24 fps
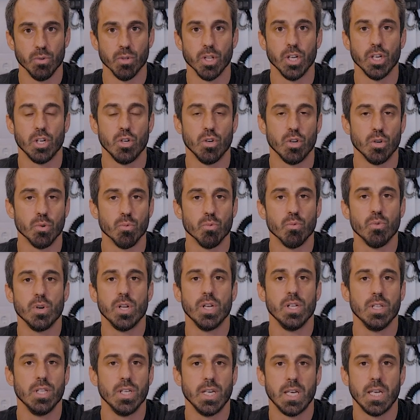Like you can
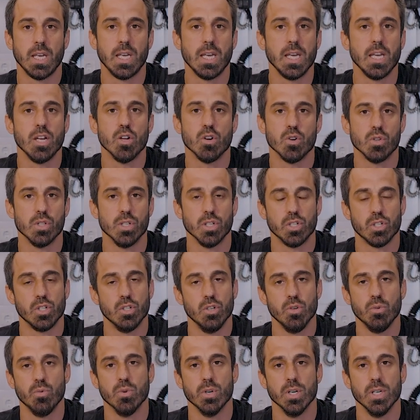really hear this
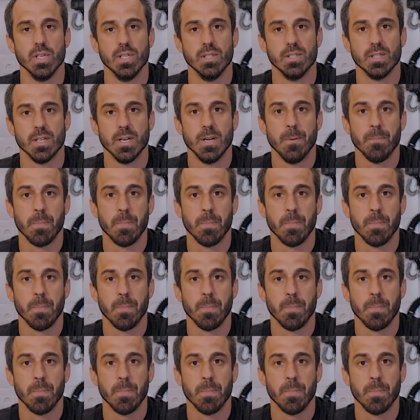noise.